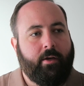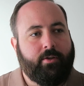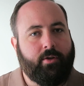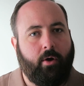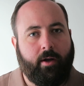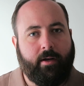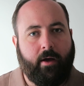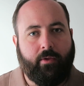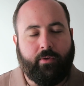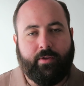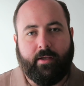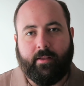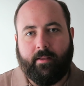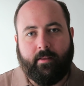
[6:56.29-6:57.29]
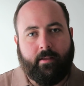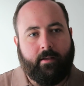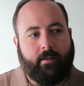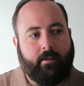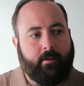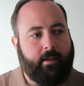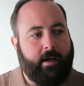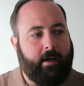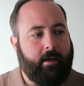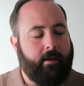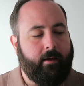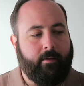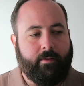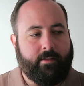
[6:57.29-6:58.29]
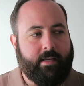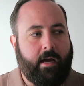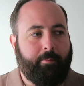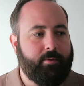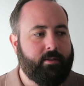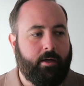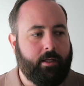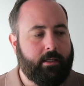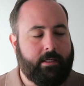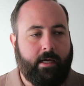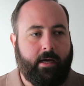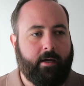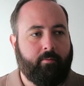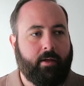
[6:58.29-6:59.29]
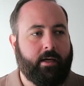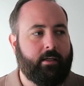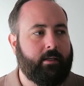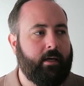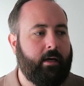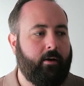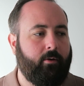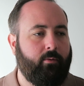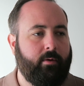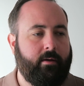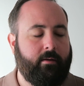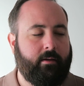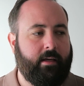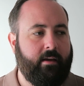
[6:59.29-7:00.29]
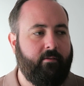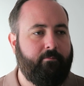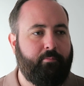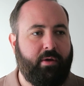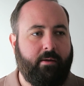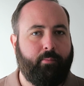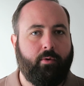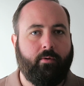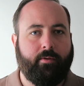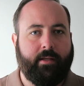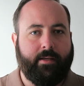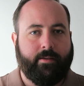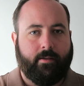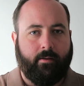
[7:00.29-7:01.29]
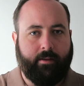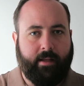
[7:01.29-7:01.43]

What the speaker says: So another thing that this happens all the time, we give people these